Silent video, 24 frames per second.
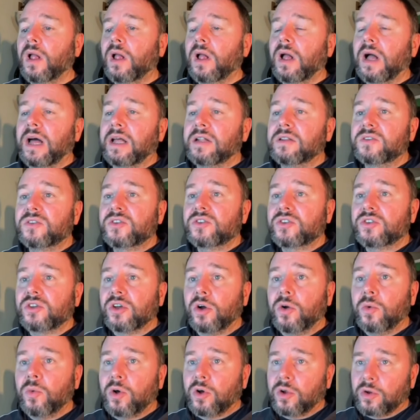And
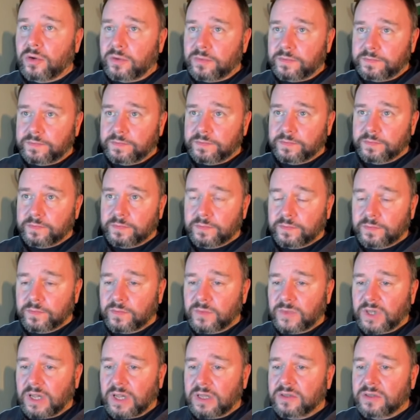so on,
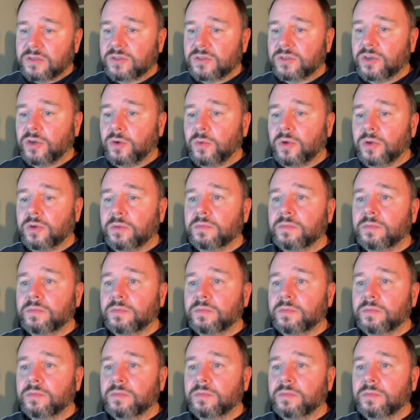and so on.